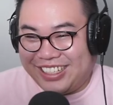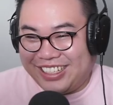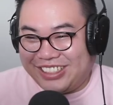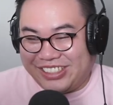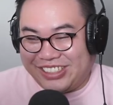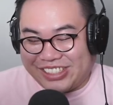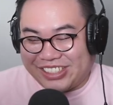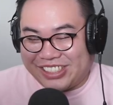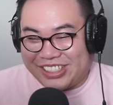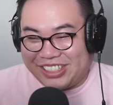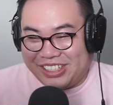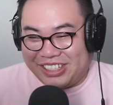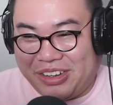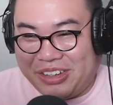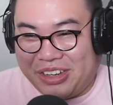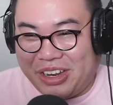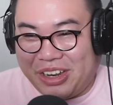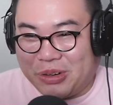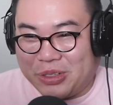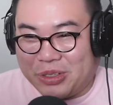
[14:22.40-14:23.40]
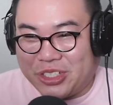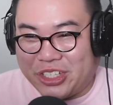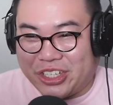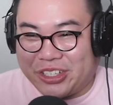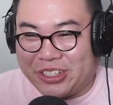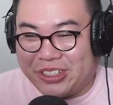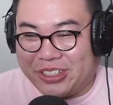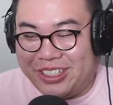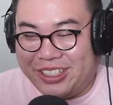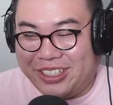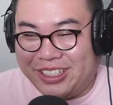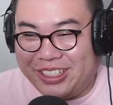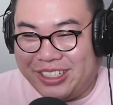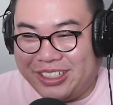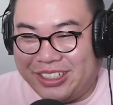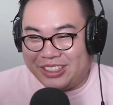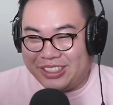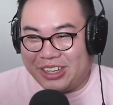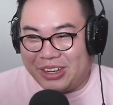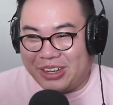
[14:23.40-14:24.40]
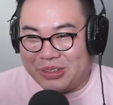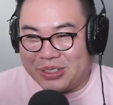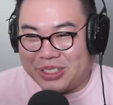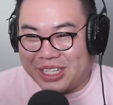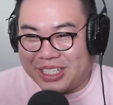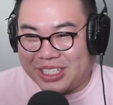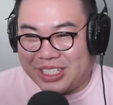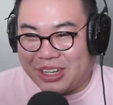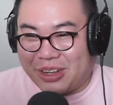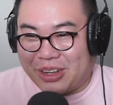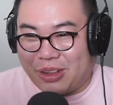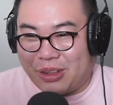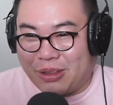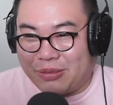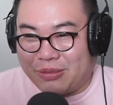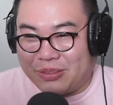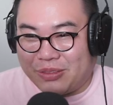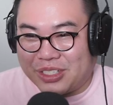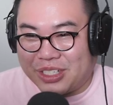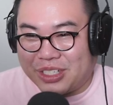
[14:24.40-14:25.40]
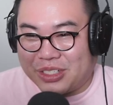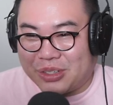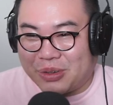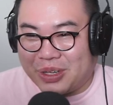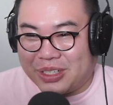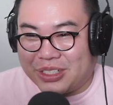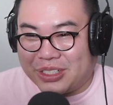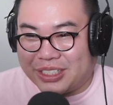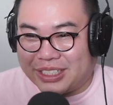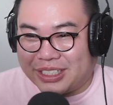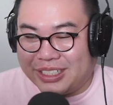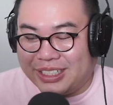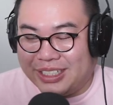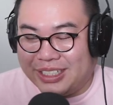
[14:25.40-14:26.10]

Just no chill. No sense at all of the situation.